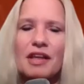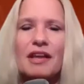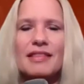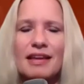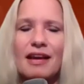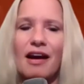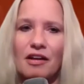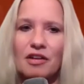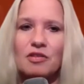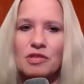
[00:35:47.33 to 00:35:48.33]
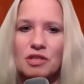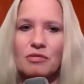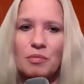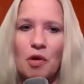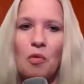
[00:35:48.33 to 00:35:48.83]
that I think are used
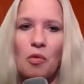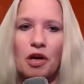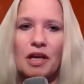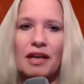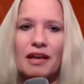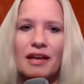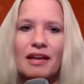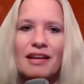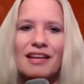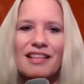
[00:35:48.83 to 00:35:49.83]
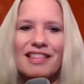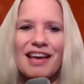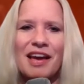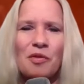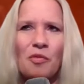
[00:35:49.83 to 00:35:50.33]
to remote working
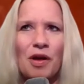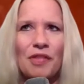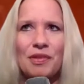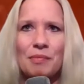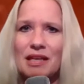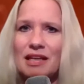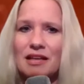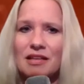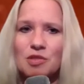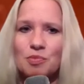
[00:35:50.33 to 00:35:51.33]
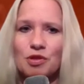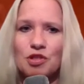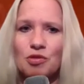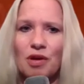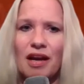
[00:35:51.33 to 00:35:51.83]
than what the media is
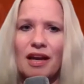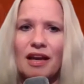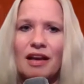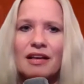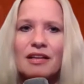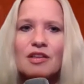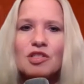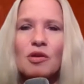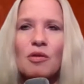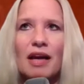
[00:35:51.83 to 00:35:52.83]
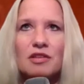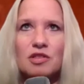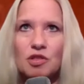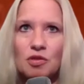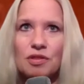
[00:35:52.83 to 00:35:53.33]
portraying. So I
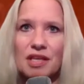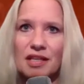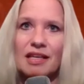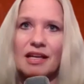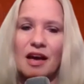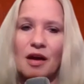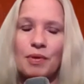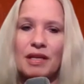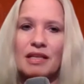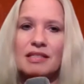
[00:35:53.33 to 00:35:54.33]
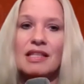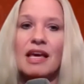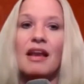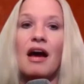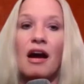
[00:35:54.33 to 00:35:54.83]
do think that companies
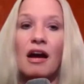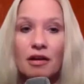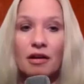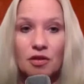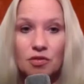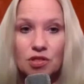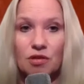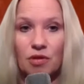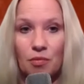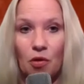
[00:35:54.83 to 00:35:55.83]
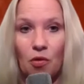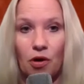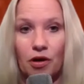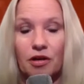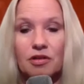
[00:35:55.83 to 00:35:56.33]
that aren't used to remote
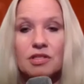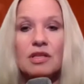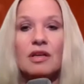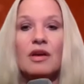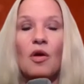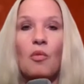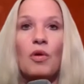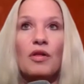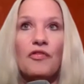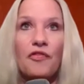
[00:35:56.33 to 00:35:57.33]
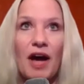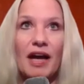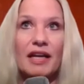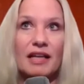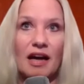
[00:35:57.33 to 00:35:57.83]
workers will
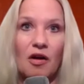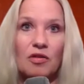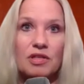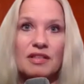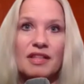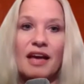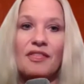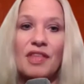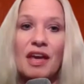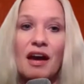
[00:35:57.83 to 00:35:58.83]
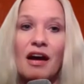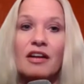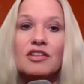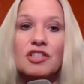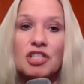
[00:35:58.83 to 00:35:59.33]
find out that they
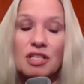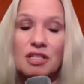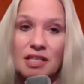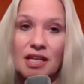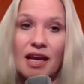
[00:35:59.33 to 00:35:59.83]
are just